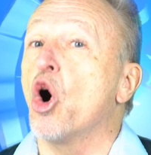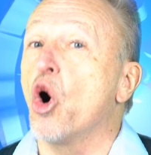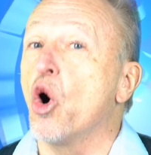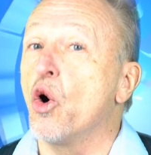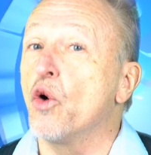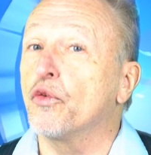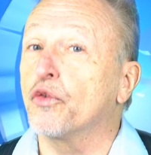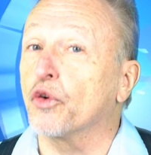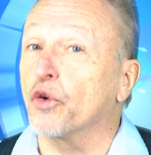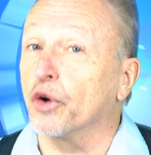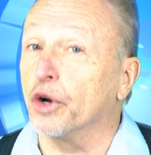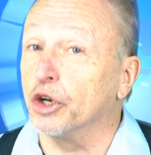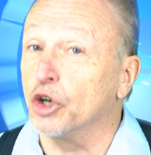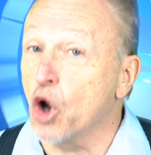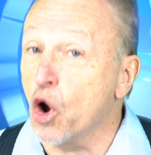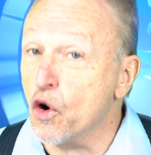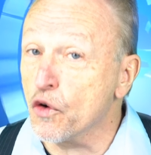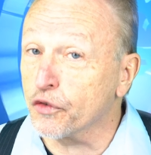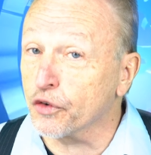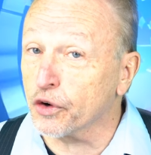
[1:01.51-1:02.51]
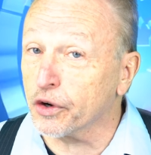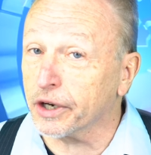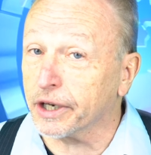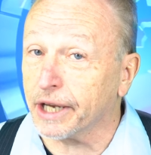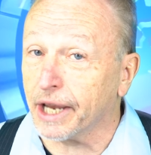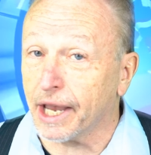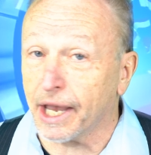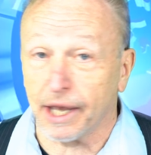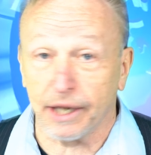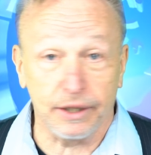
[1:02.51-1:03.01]
over and over
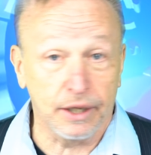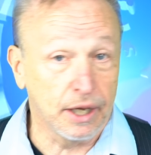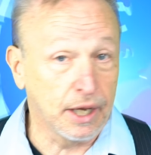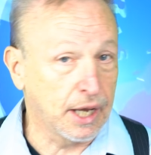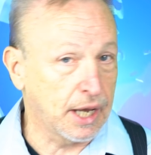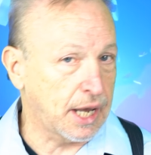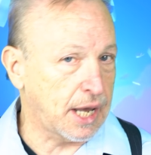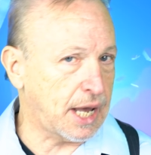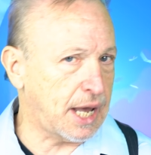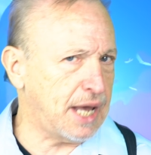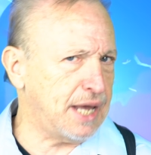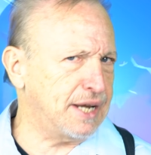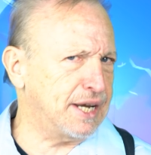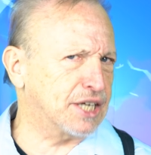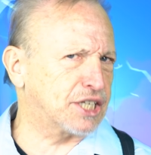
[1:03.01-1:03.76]
again and